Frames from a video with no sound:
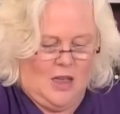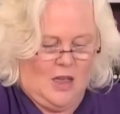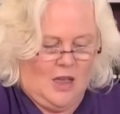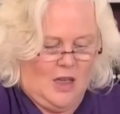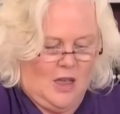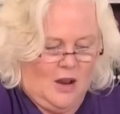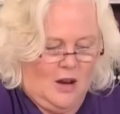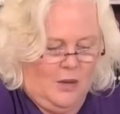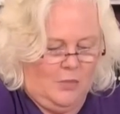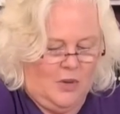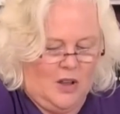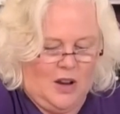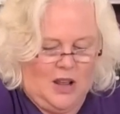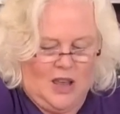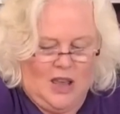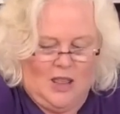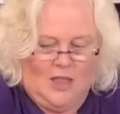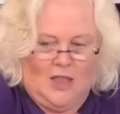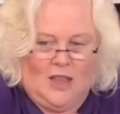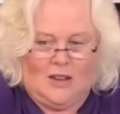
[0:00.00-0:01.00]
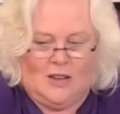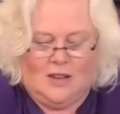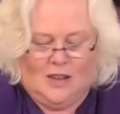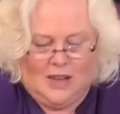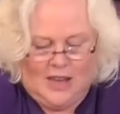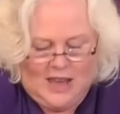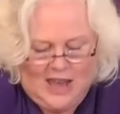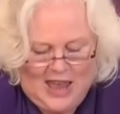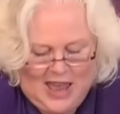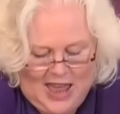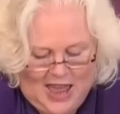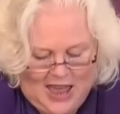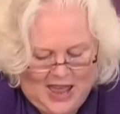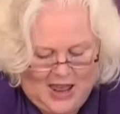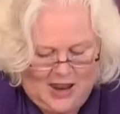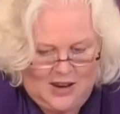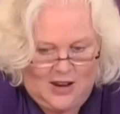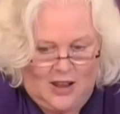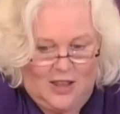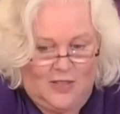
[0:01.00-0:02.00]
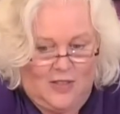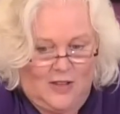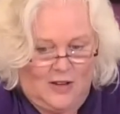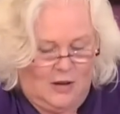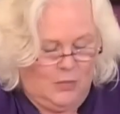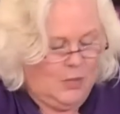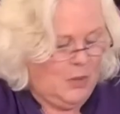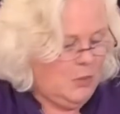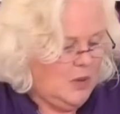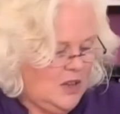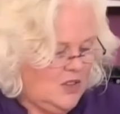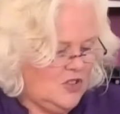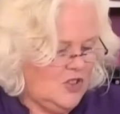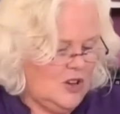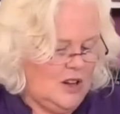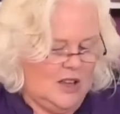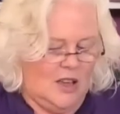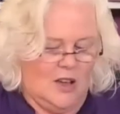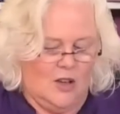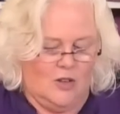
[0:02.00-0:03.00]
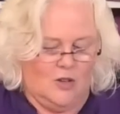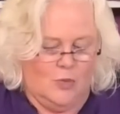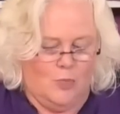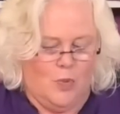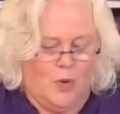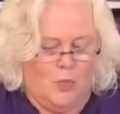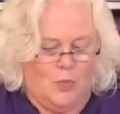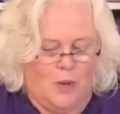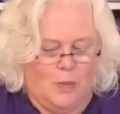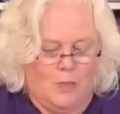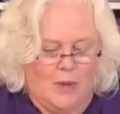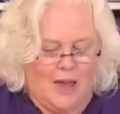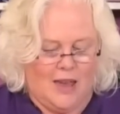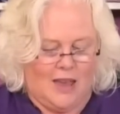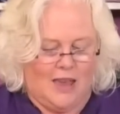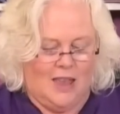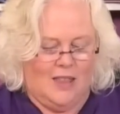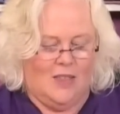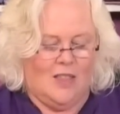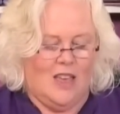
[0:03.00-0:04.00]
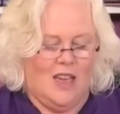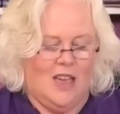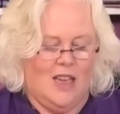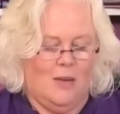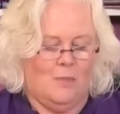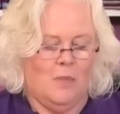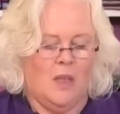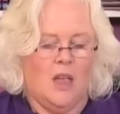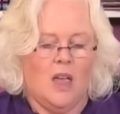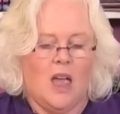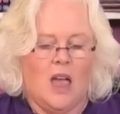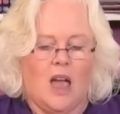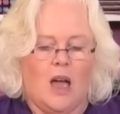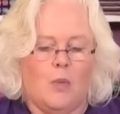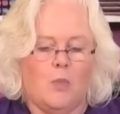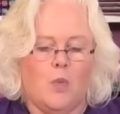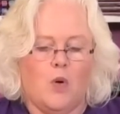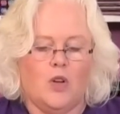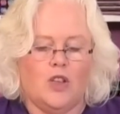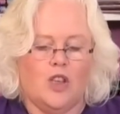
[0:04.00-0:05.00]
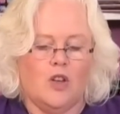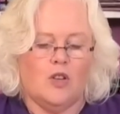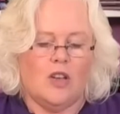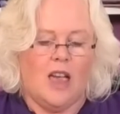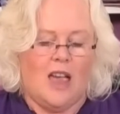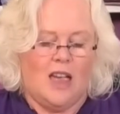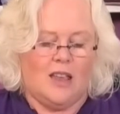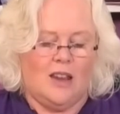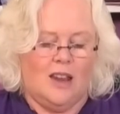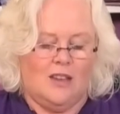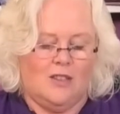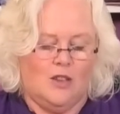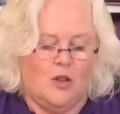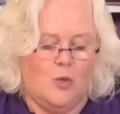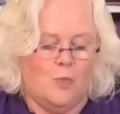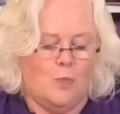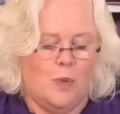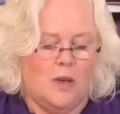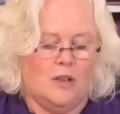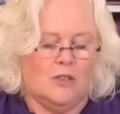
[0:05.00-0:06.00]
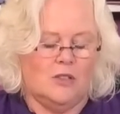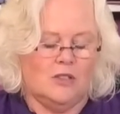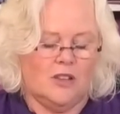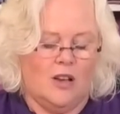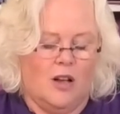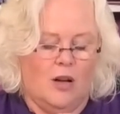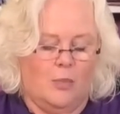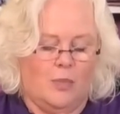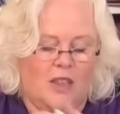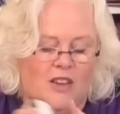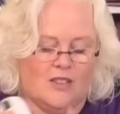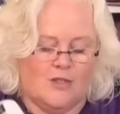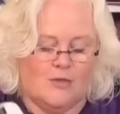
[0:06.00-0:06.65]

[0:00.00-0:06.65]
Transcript: And I'm going to heat that again and then I'm immediately going to pop it back in there. And what you get is you build up this